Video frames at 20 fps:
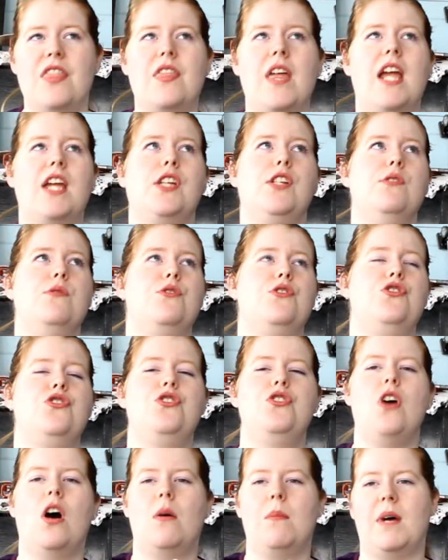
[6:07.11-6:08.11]
thank you
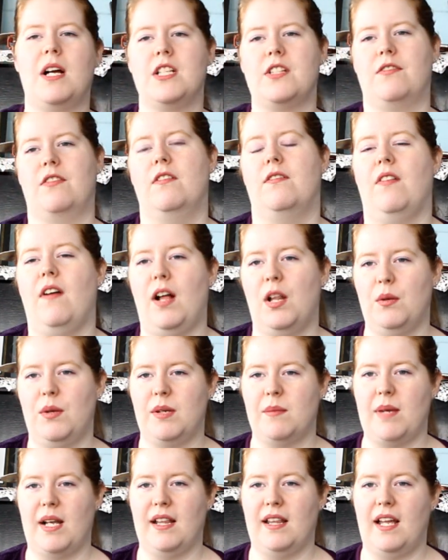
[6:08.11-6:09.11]
so much for
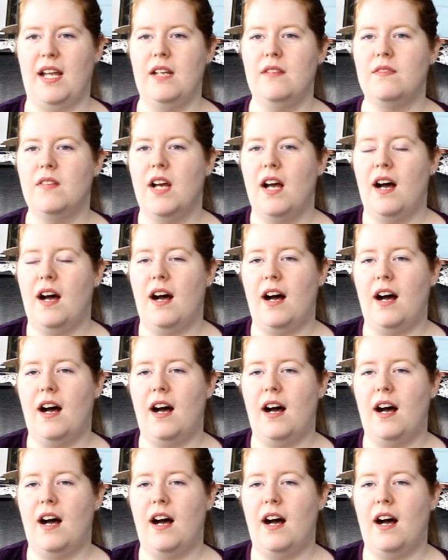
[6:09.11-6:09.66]
following my life.